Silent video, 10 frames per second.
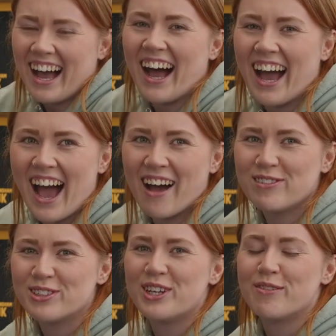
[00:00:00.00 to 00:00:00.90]
I
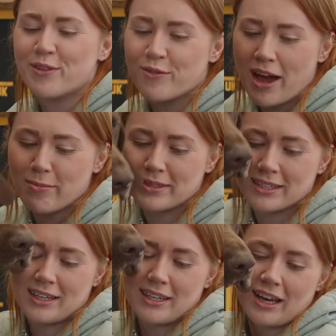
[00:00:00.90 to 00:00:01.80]
have done it for reps
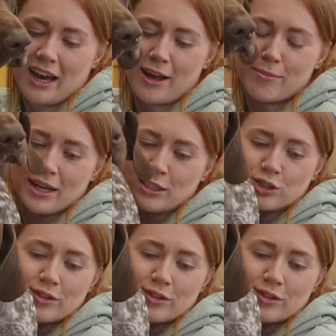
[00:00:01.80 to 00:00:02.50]
in